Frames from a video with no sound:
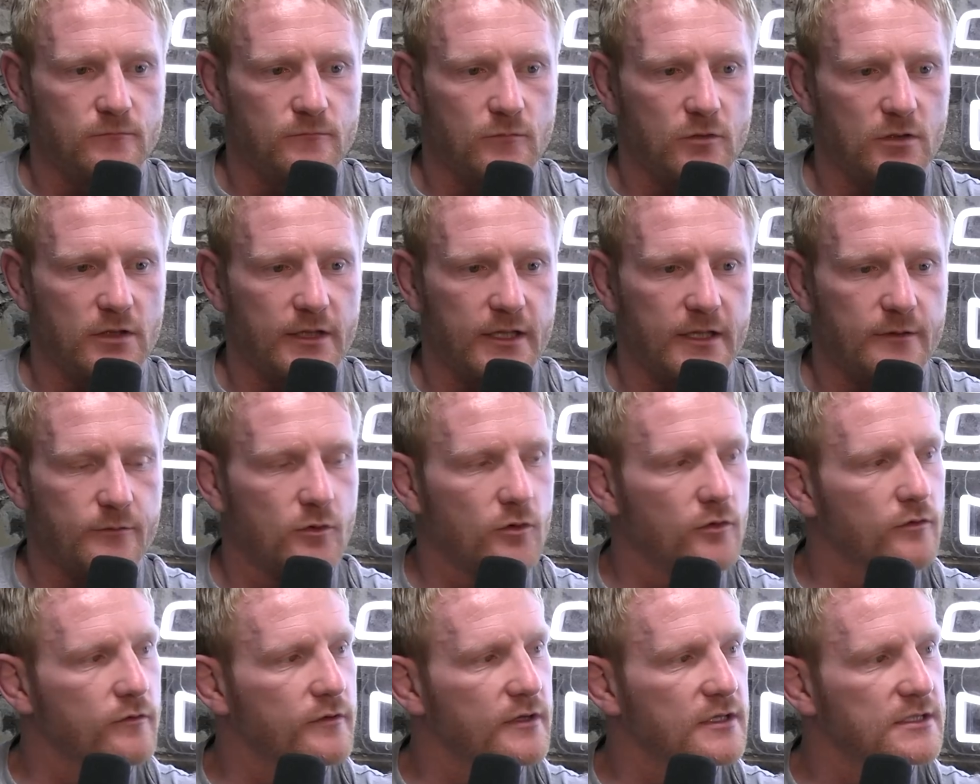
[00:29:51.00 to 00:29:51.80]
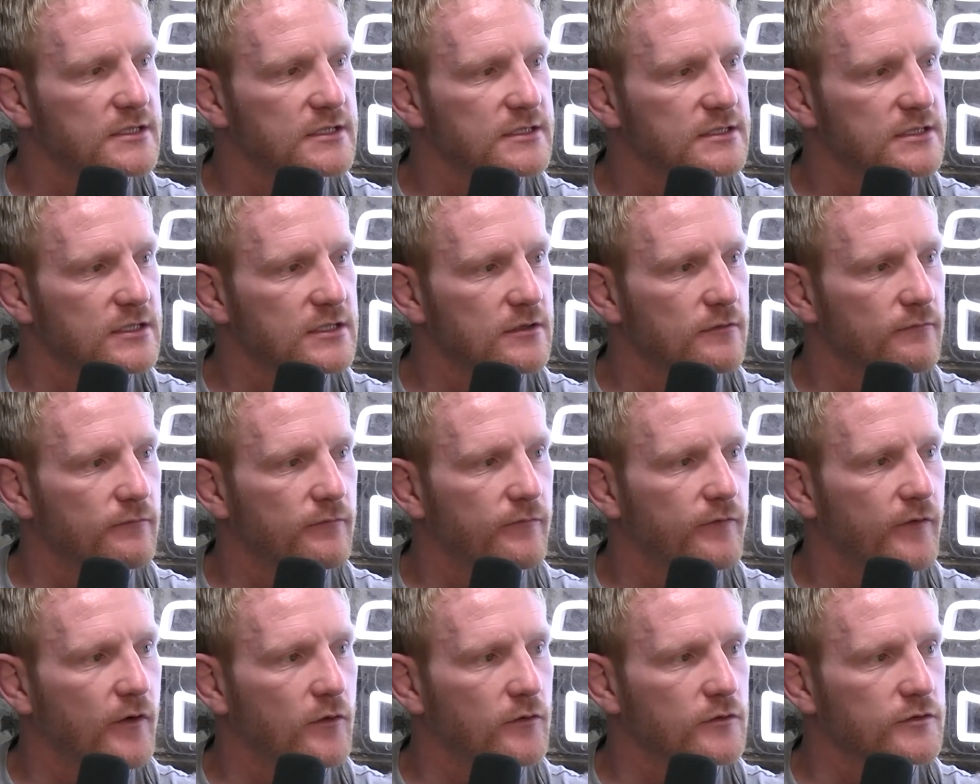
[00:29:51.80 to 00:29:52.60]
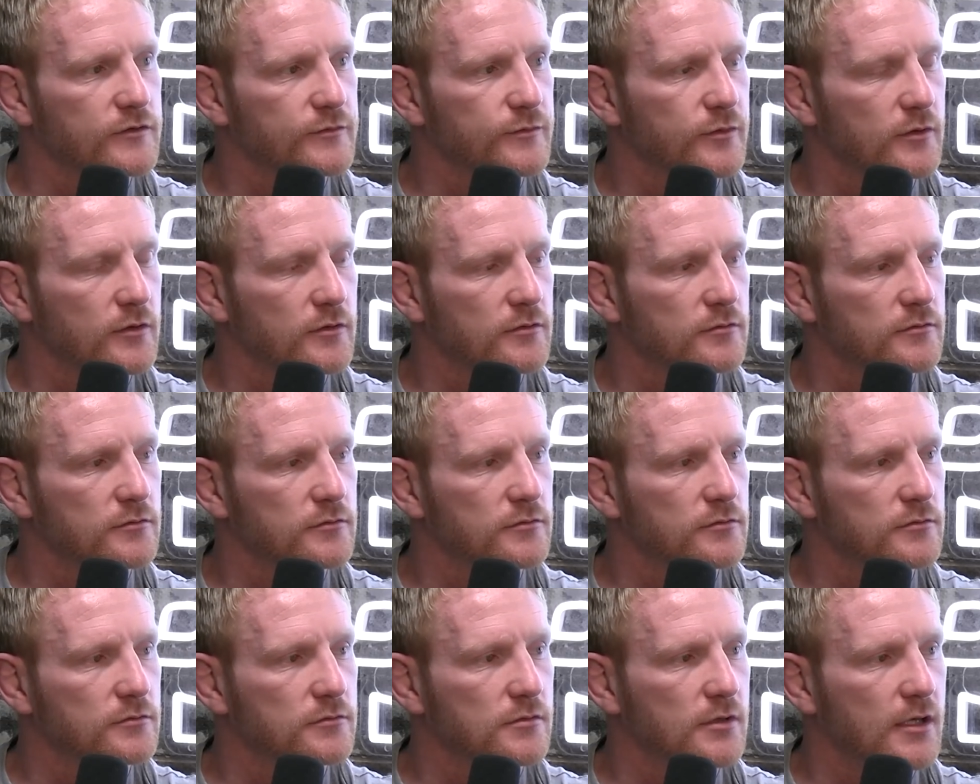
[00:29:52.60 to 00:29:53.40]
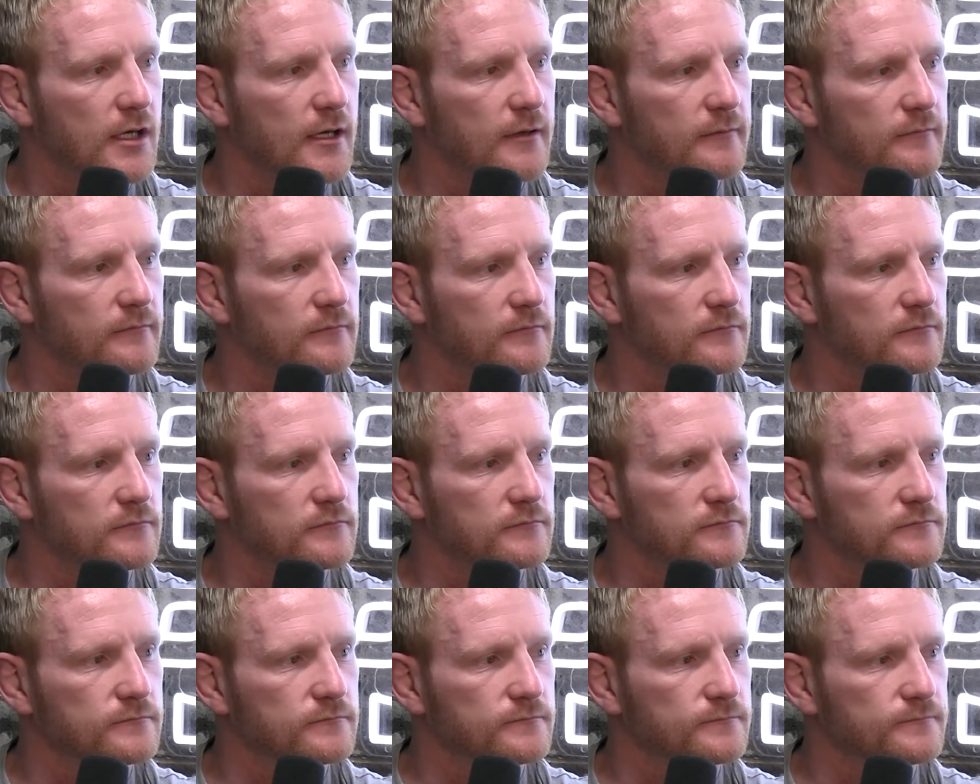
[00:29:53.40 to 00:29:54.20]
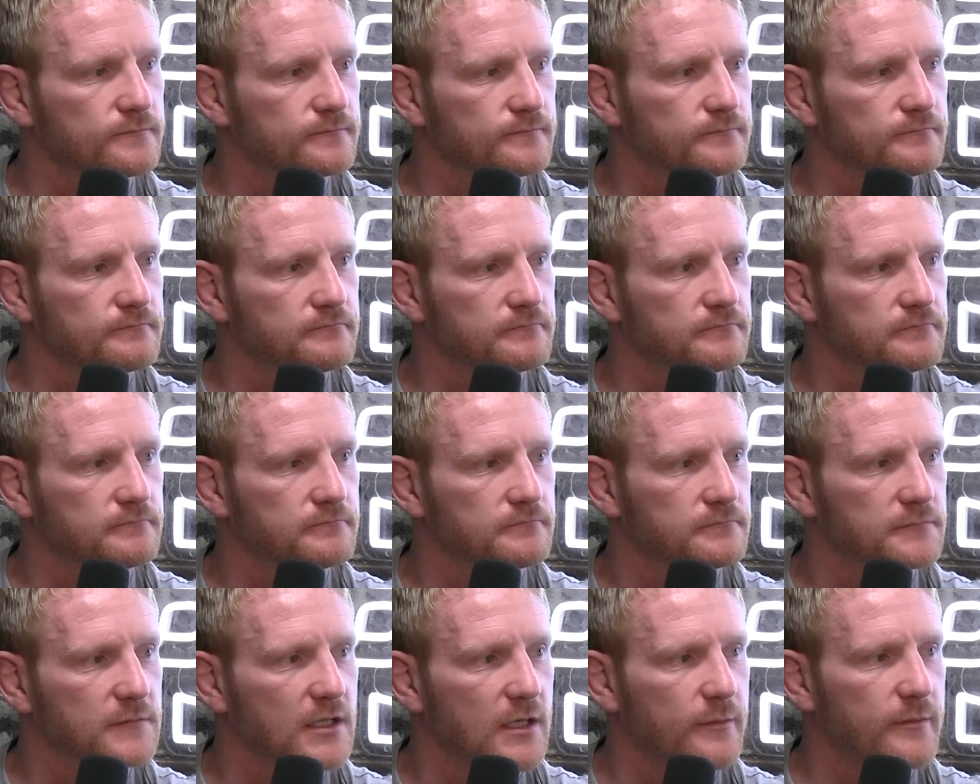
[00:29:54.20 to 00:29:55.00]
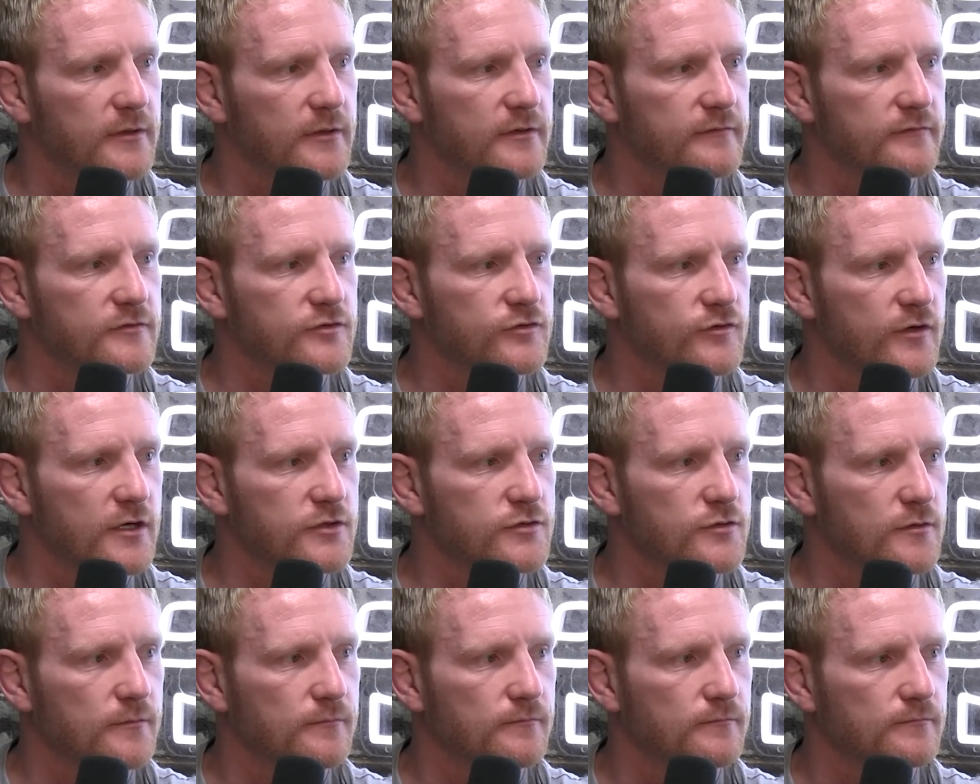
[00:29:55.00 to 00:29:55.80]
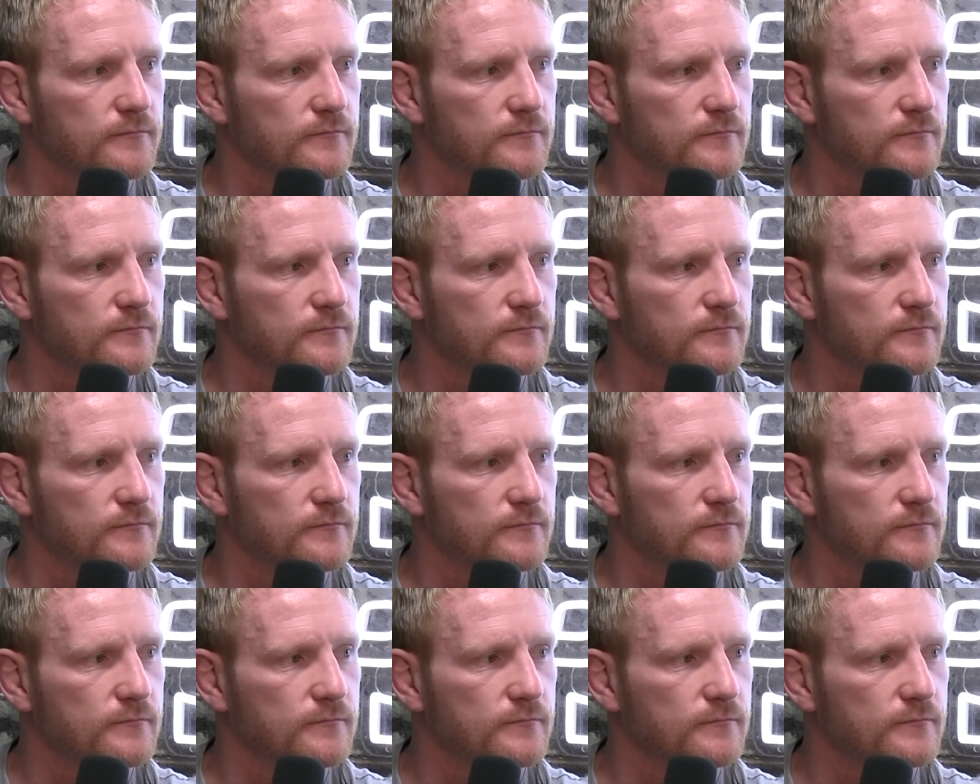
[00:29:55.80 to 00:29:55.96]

we'll hear more of this as it unfolds, but yeah, a bit of a strange one.